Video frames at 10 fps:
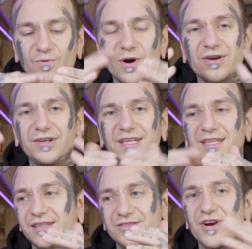work on it
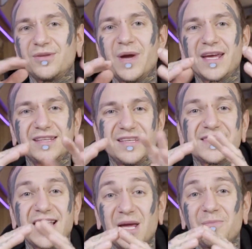and try to make it the
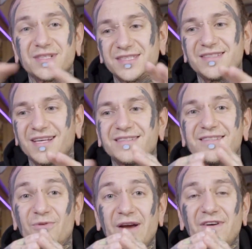same as
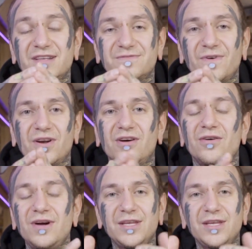the reference photo.